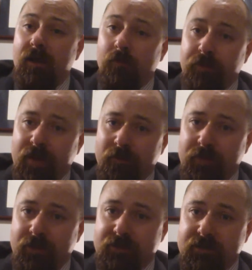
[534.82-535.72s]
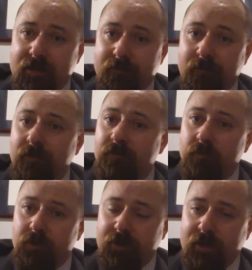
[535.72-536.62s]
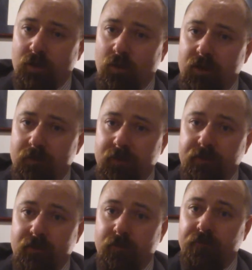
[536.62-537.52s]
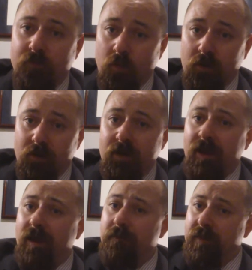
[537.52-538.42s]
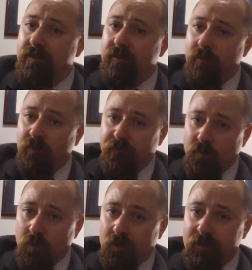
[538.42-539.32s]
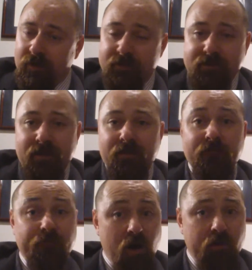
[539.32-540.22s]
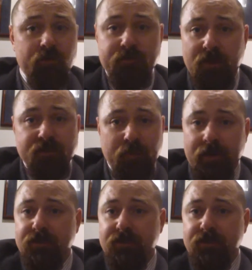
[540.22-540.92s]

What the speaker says: With that being said, we're going to go on to myth number 4. And myth number 4 is that fathers must pay